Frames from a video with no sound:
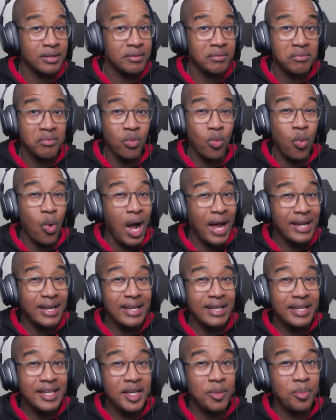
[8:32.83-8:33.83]
why
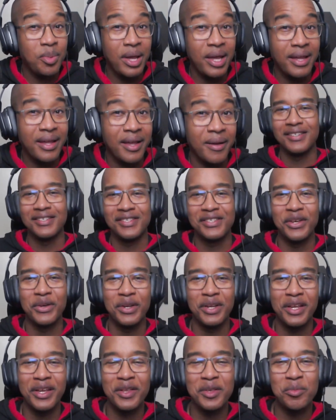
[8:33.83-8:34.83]
didn't he pick him? So
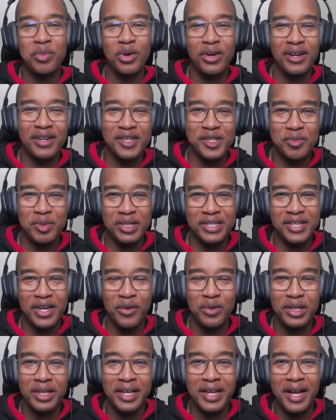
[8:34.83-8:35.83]
the other part of the speech that
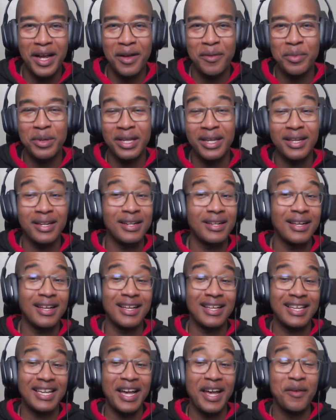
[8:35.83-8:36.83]
really got
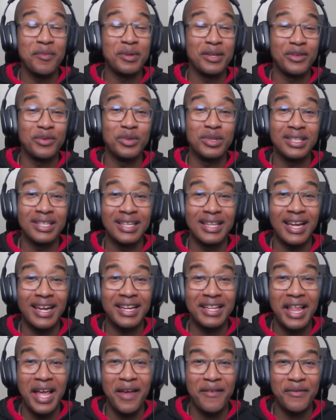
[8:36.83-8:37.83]
me really
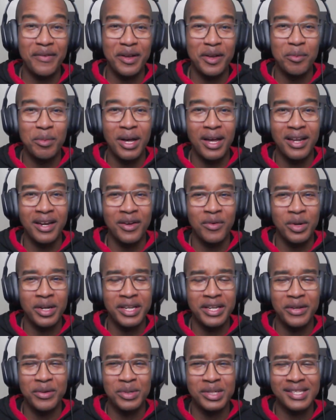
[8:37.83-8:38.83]
laughing about it, when
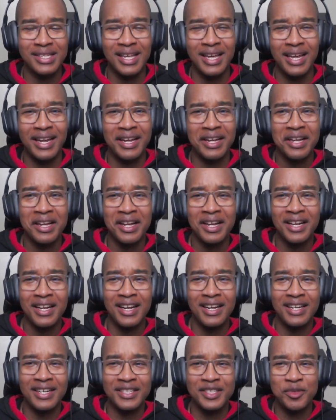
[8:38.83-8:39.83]
he was
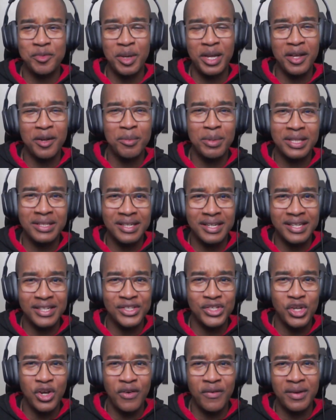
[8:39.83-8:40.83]
speaking about the
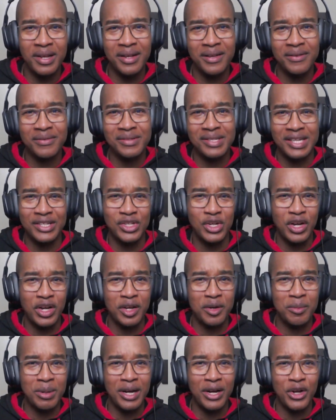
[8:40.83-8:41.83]
conservatives and
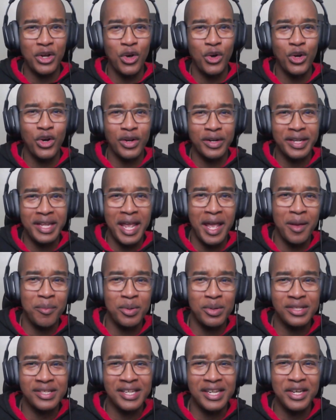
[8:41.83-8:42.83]
talking about going on
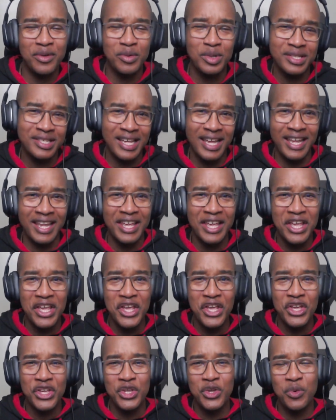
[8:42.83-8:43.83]
campus, and he was like,
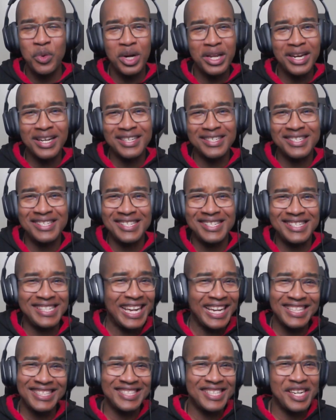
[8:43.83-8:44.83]
you want to
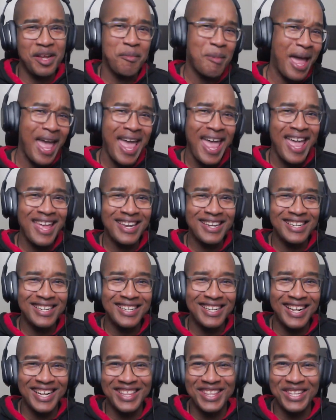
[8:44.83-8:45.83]
stick it to the man?
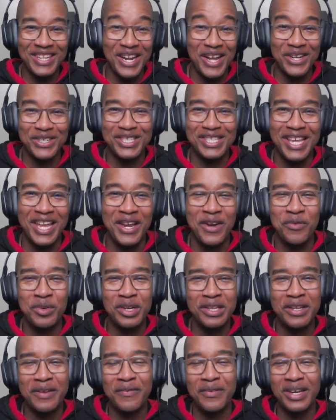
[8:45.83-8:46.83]
I thought that was
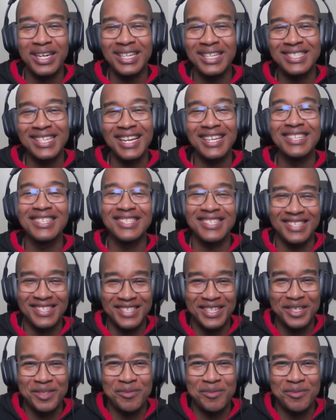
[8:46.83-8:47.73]
really funny. Take a listen to this